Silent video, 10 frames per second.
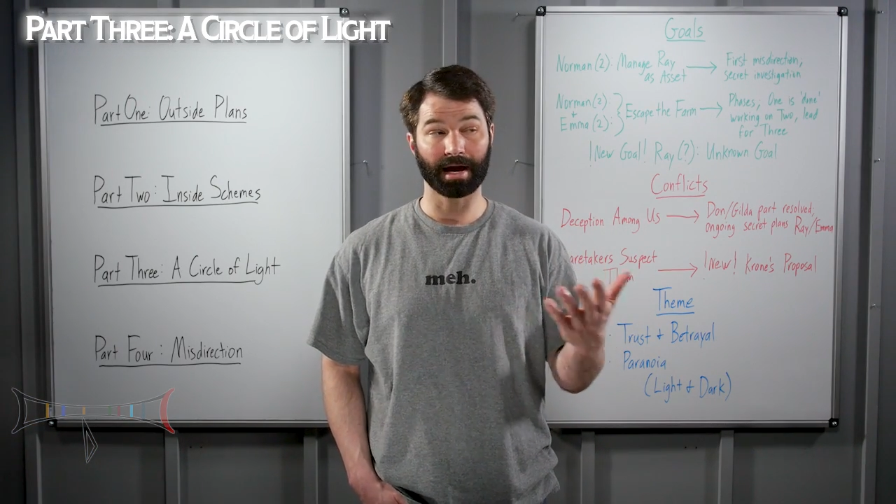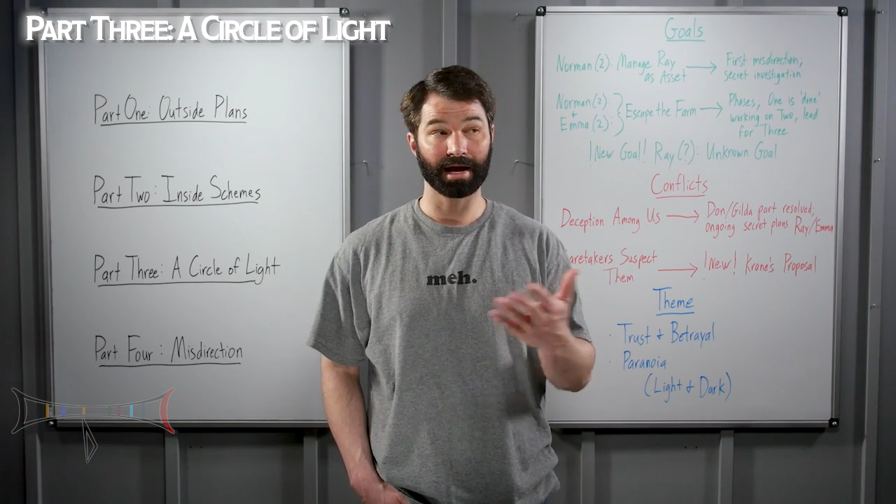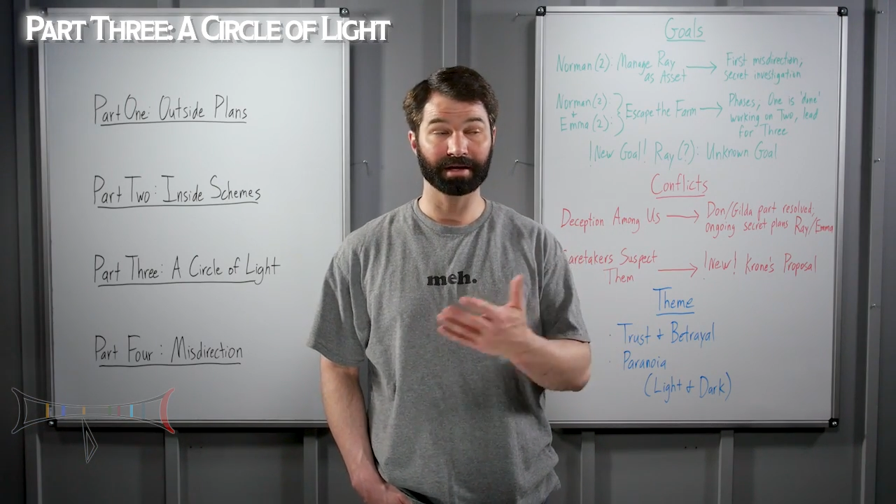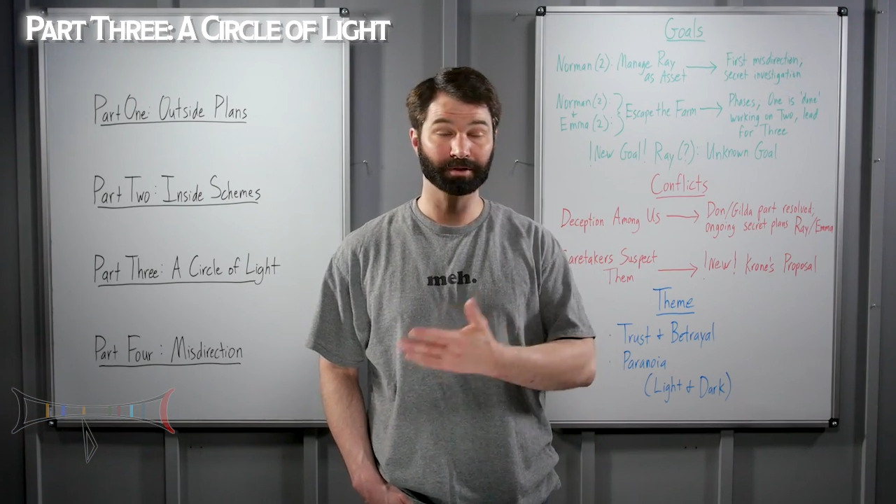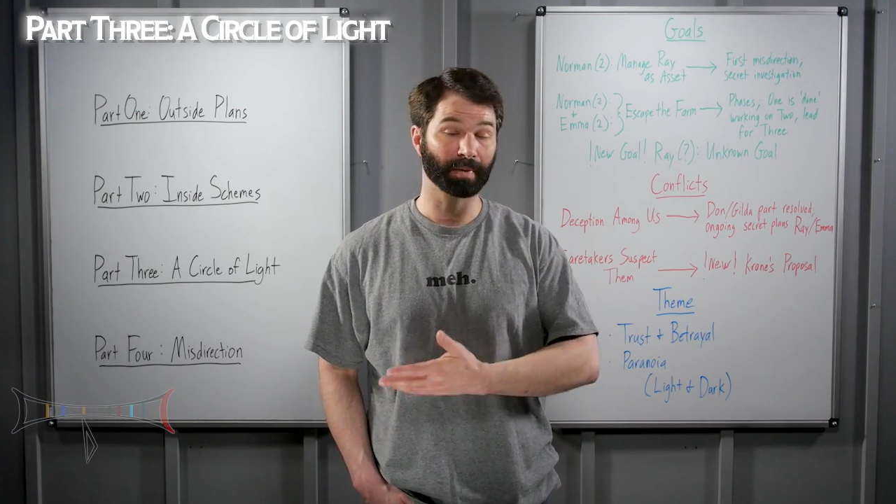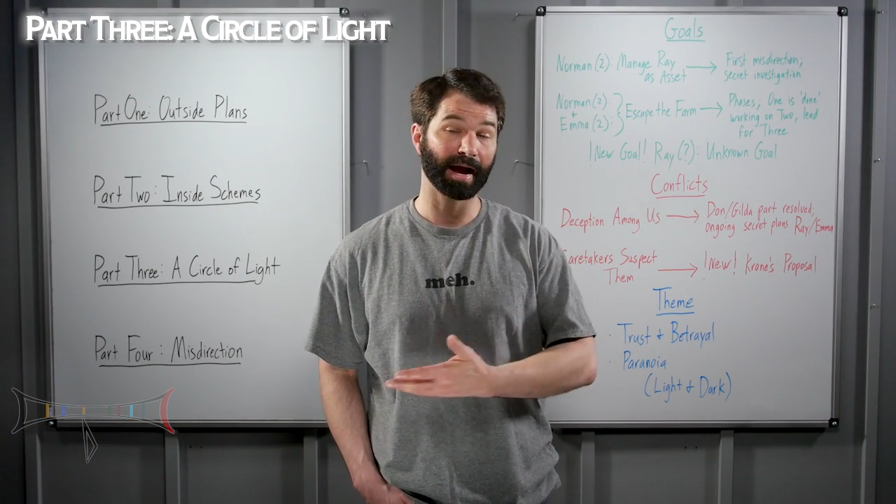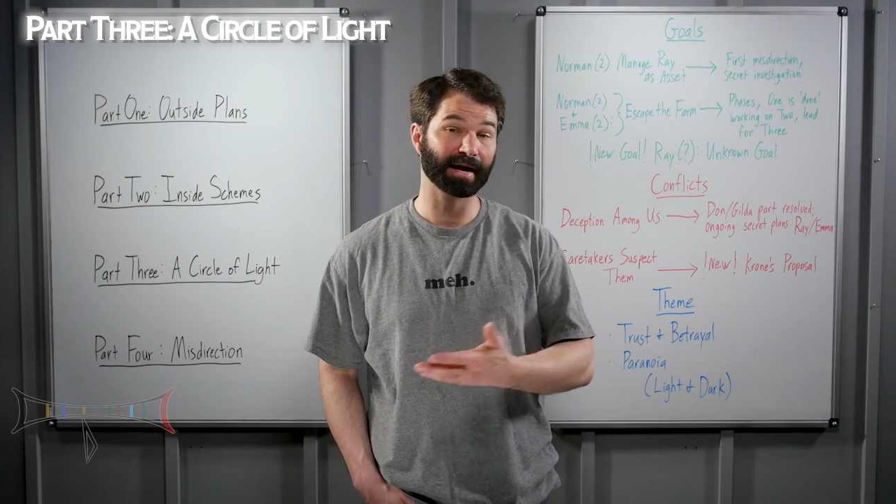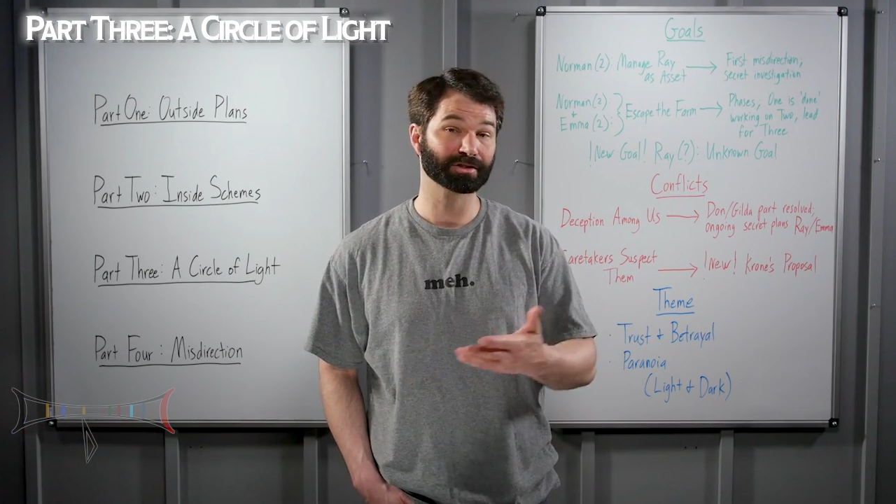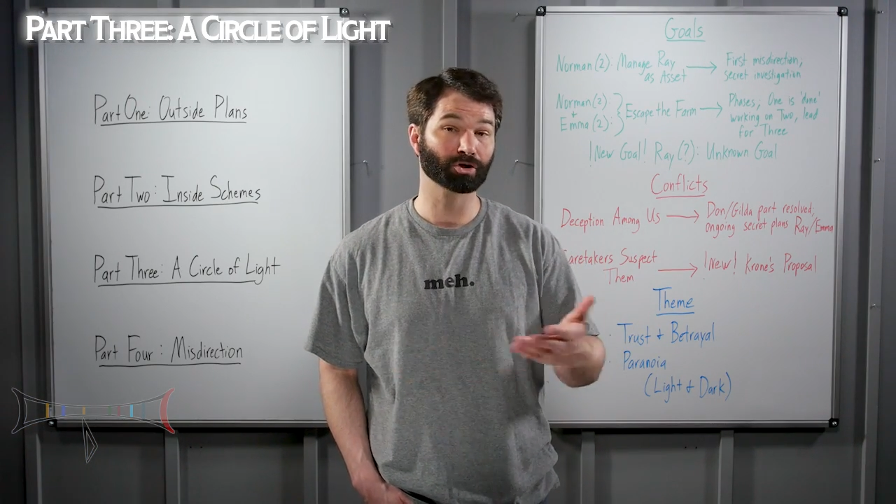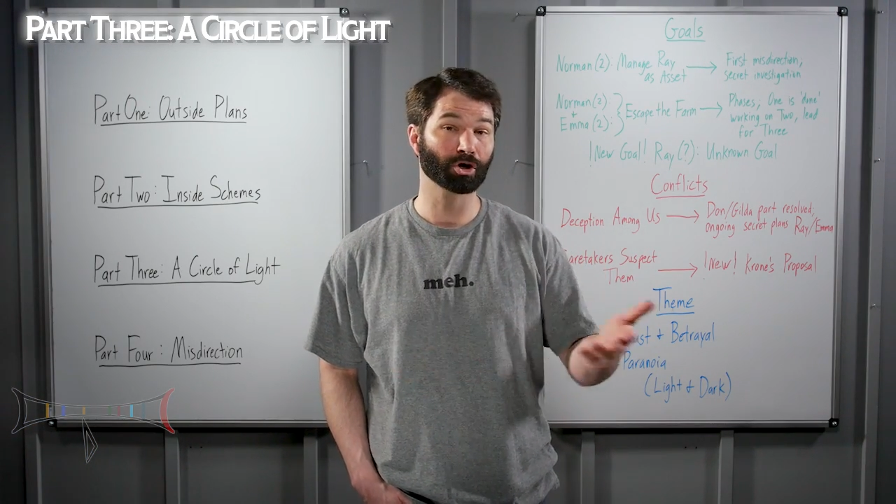has
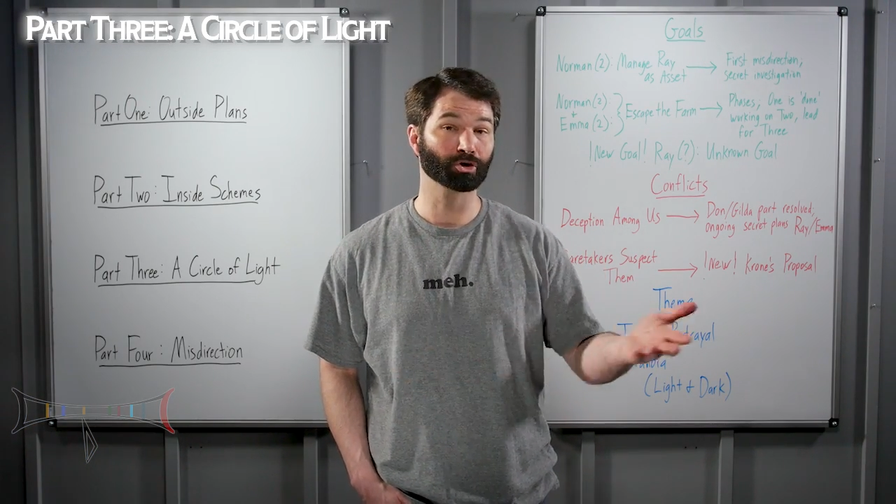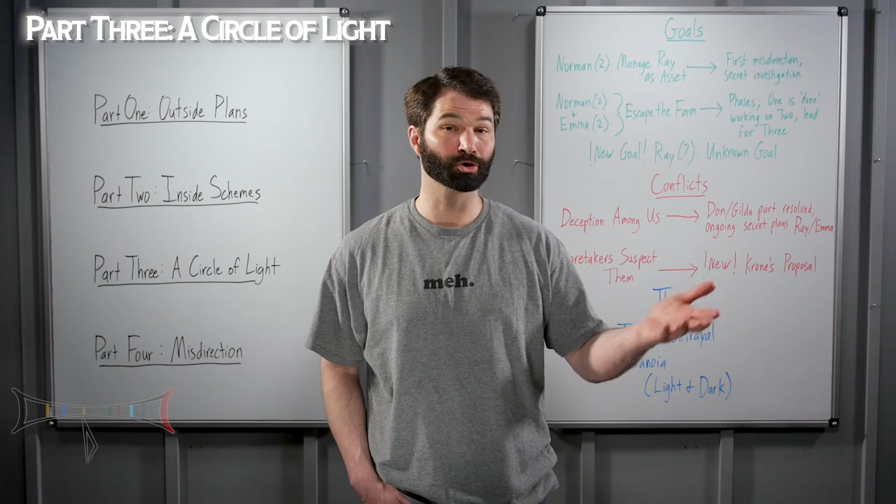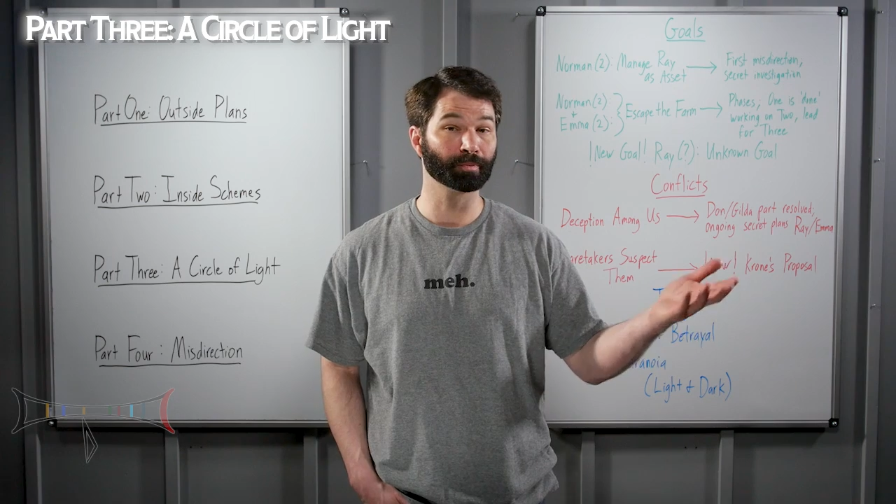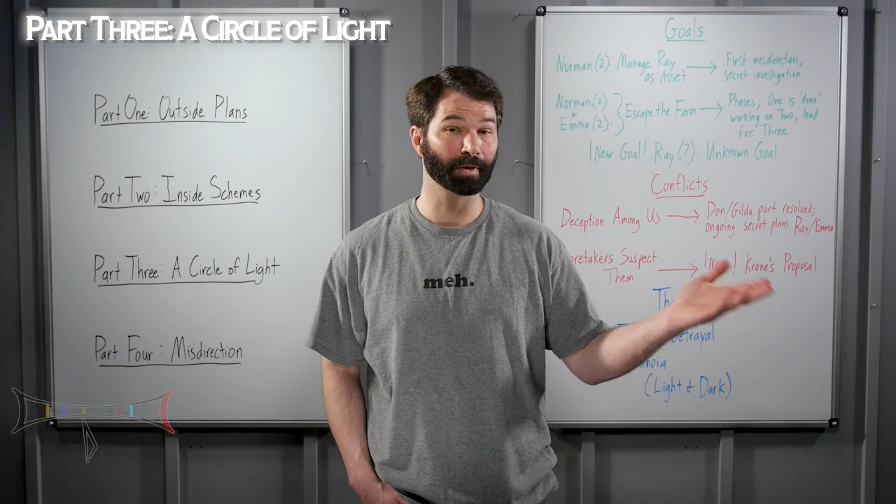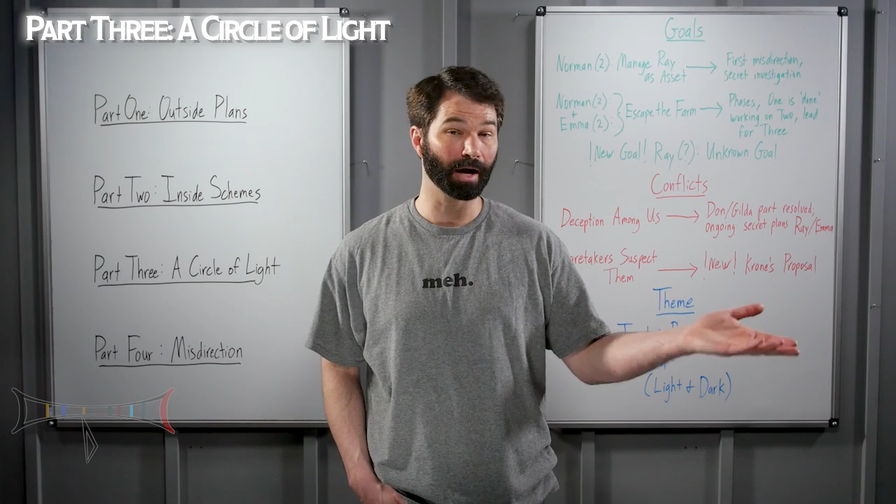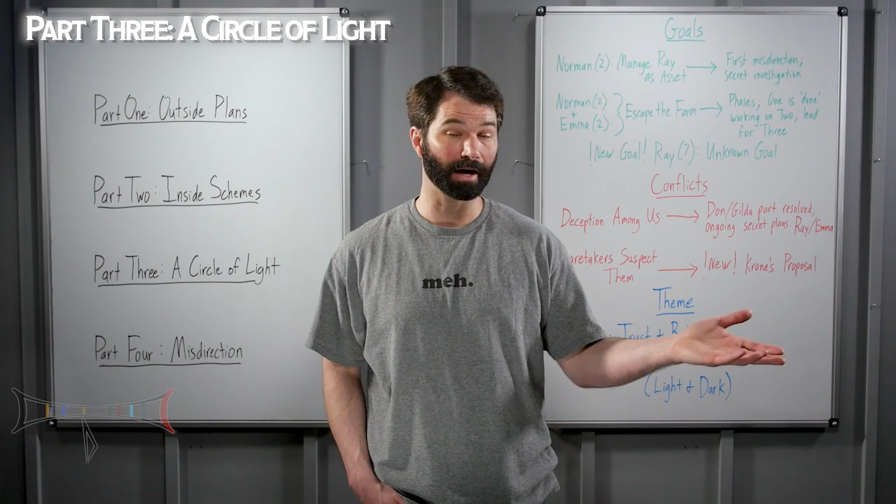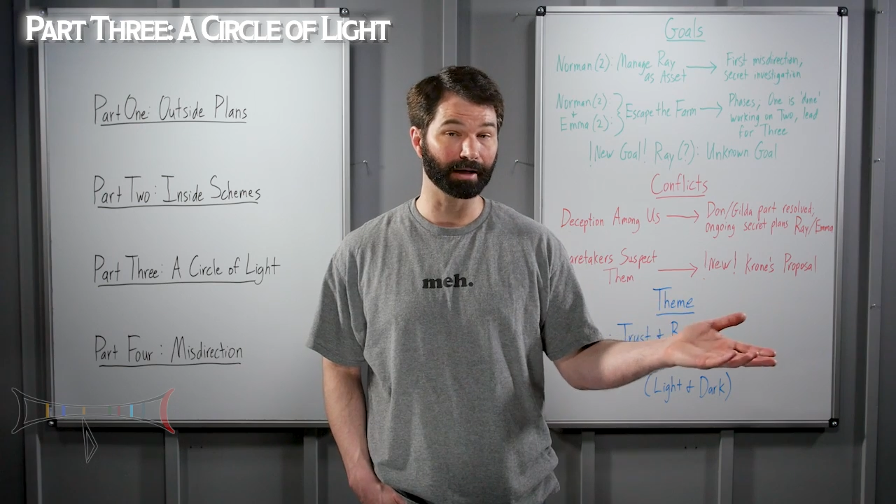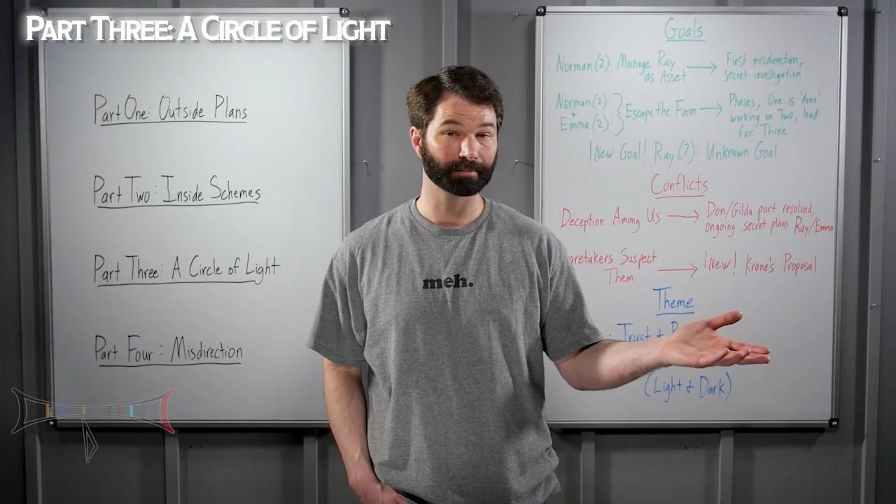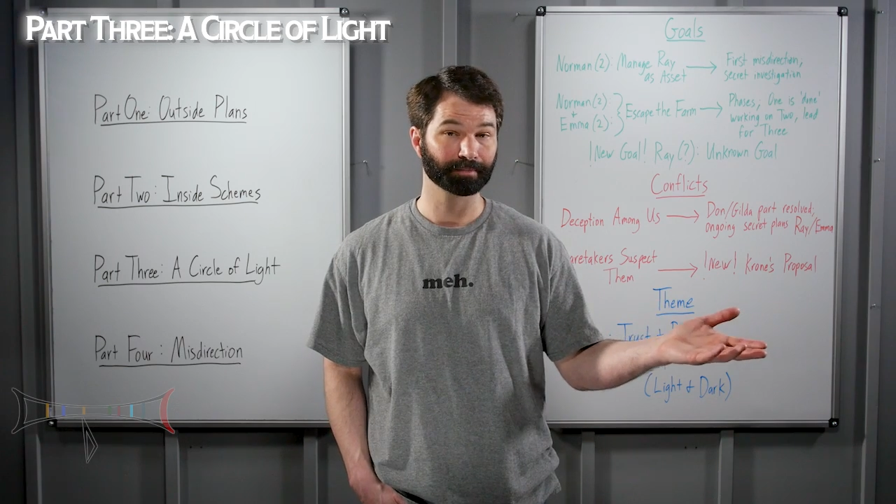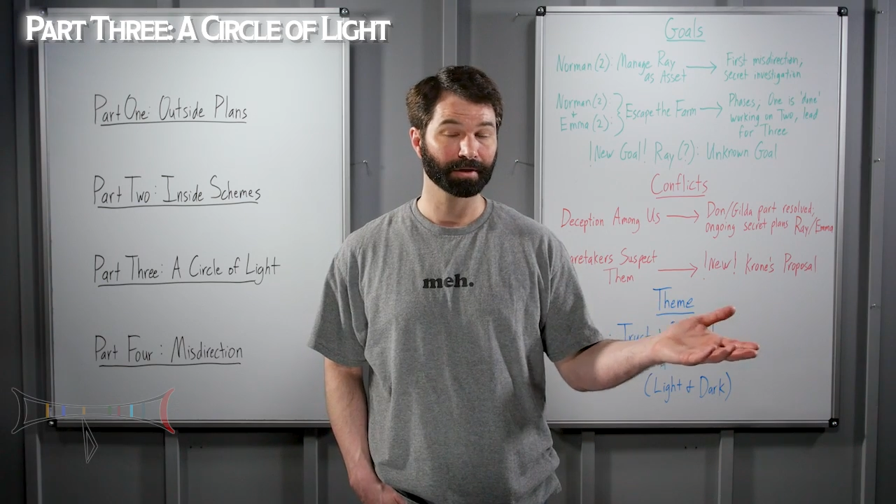passed our group by.